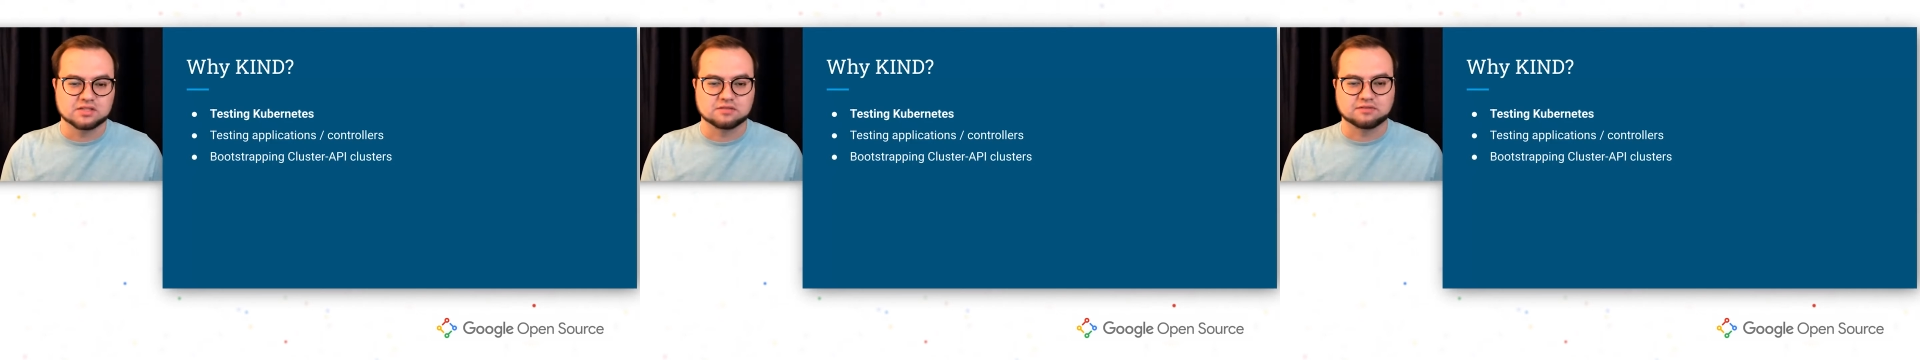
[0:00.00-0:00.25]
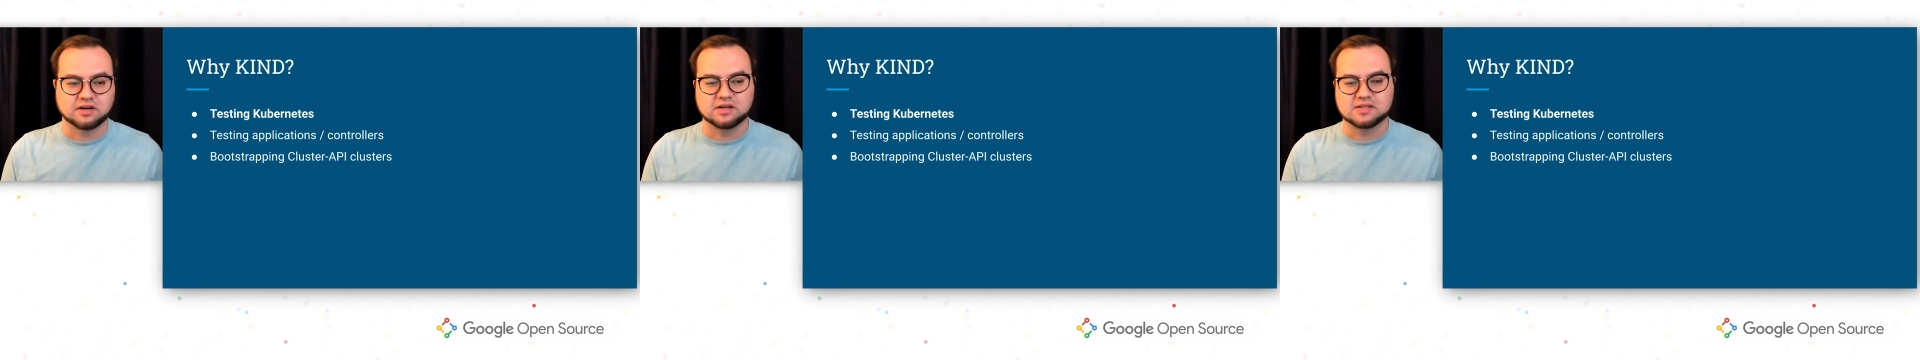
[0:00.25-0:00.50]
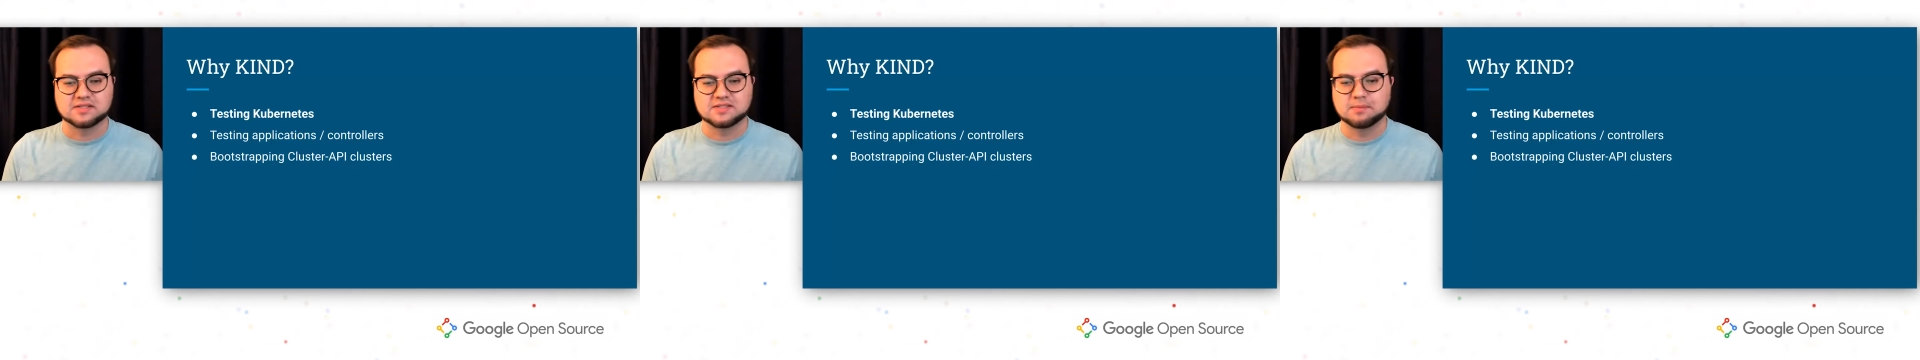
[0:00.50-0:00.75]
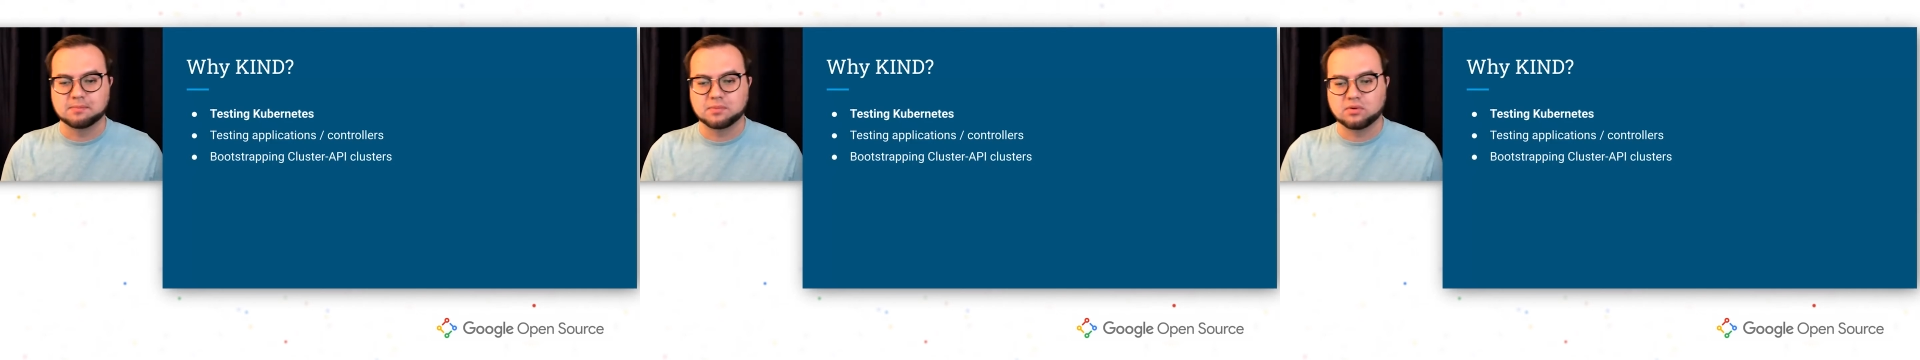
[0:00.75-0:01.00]
it's very
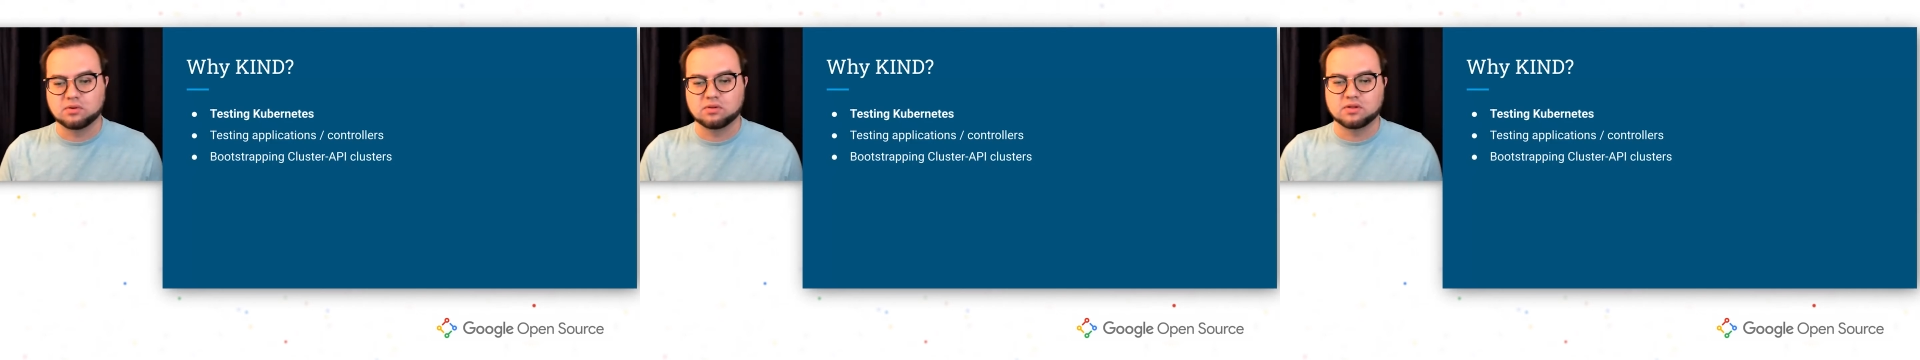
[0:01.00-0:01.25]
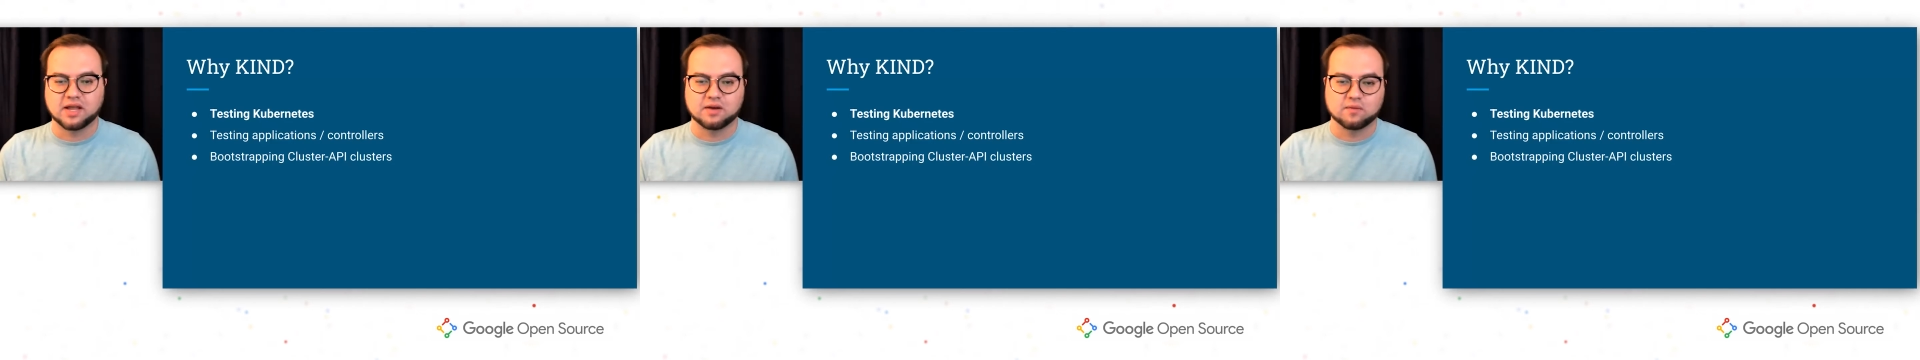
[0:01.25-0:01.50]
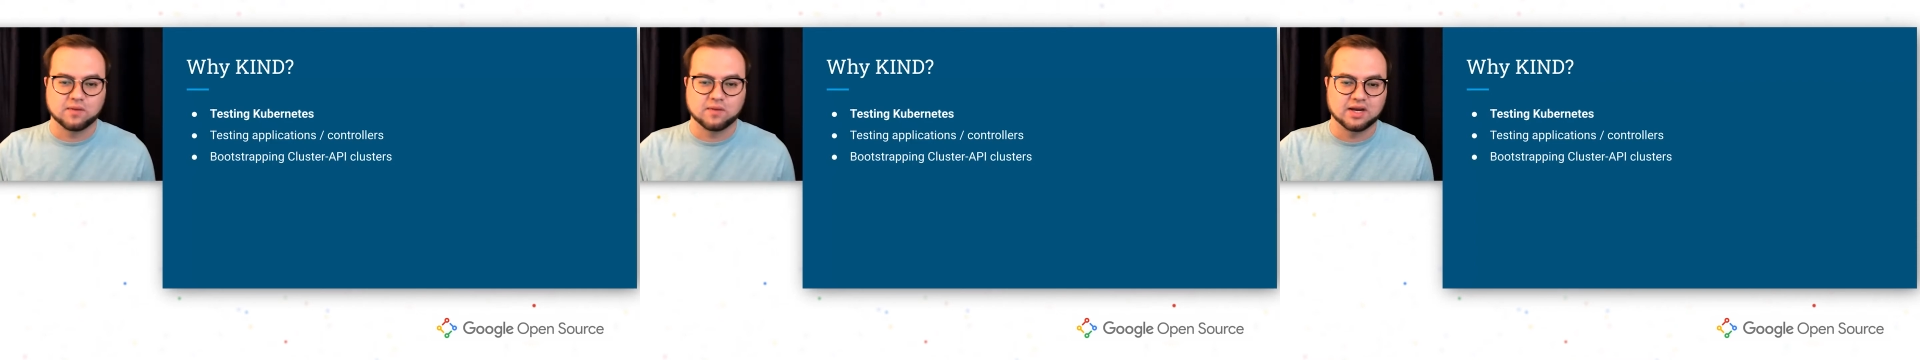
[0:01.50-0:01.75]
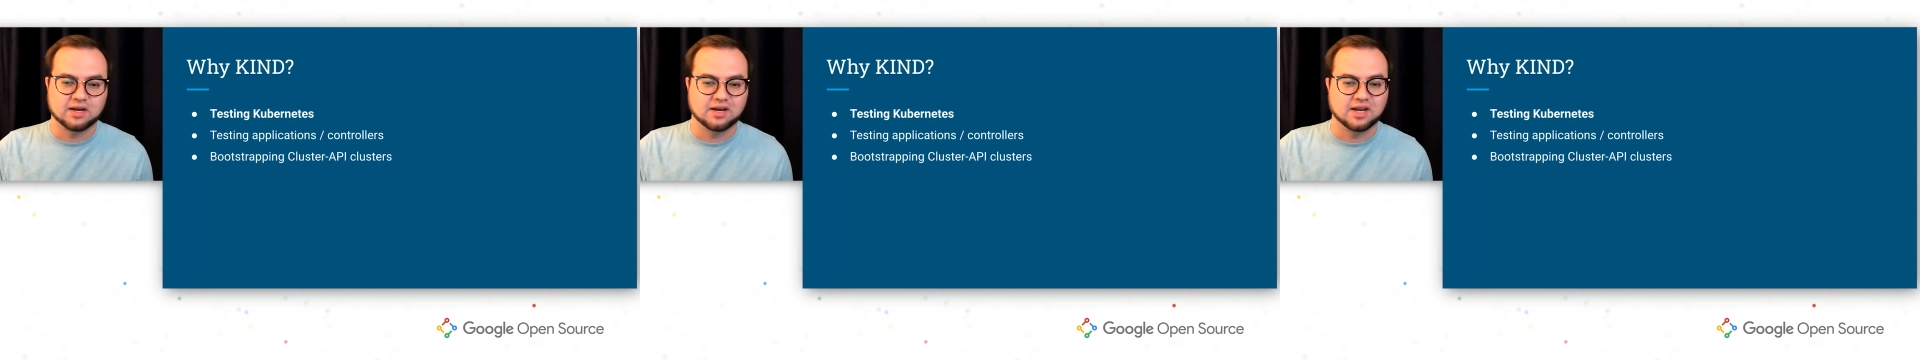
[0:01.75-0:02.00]
simple,
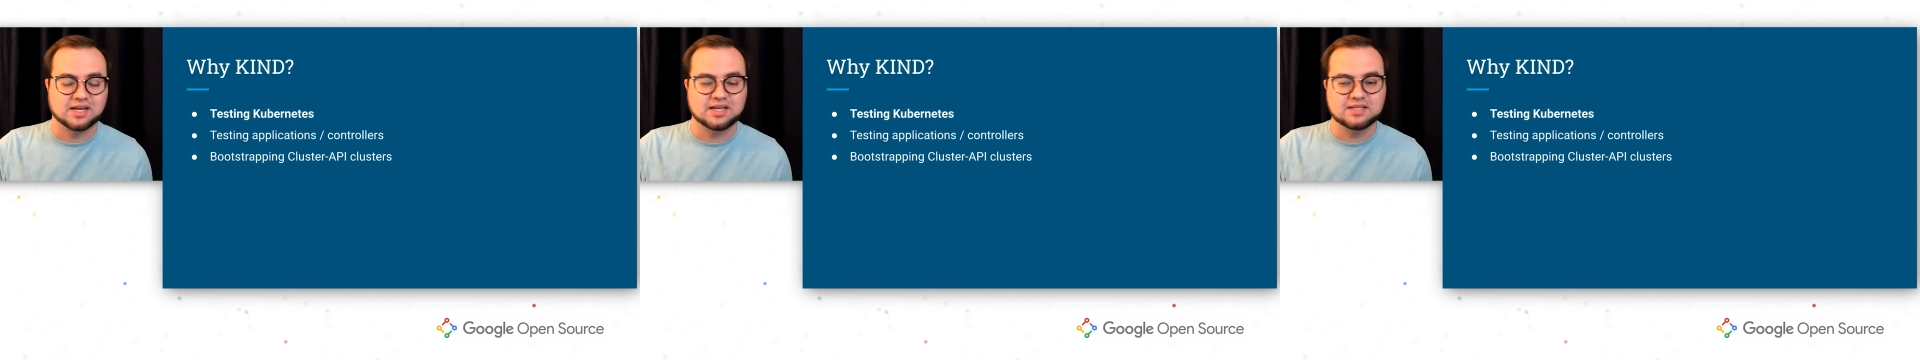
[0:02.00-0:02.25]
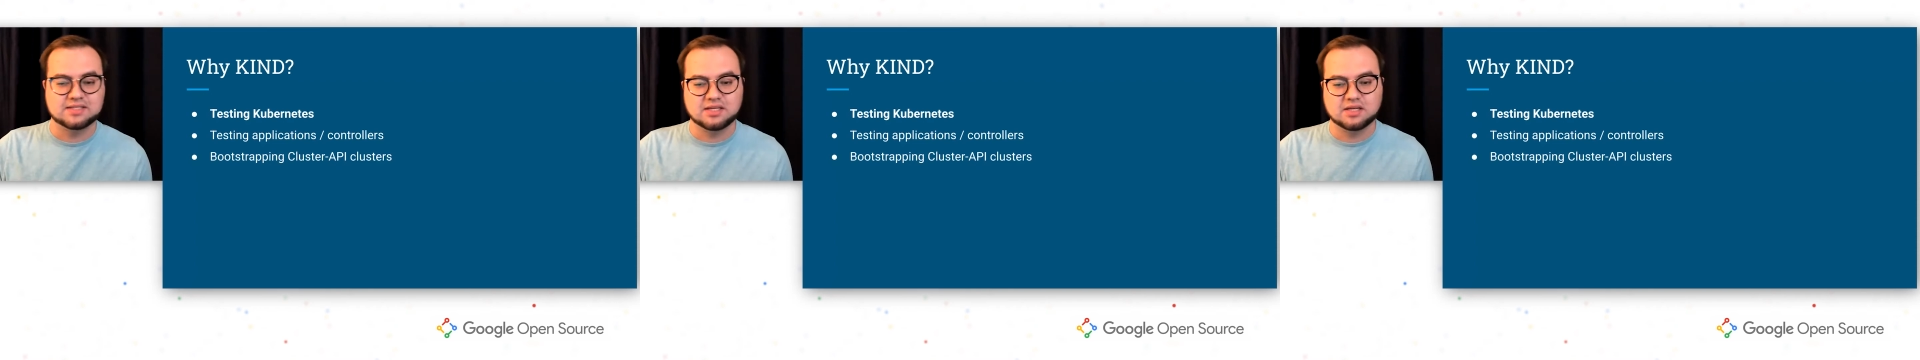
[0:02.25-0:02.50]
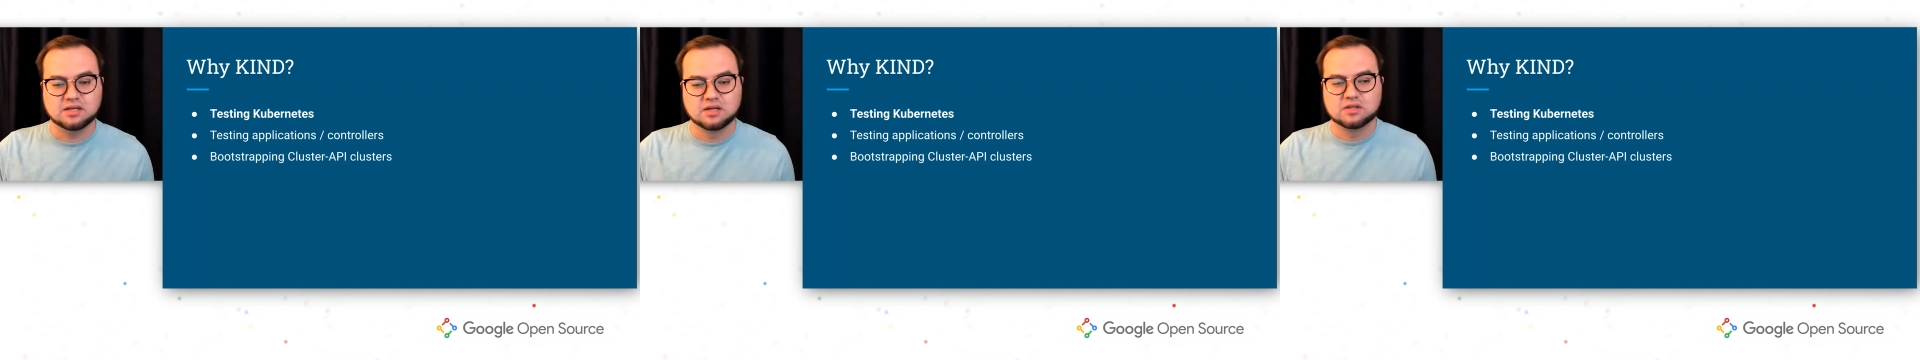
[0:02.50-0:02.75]
lightweight, and easy.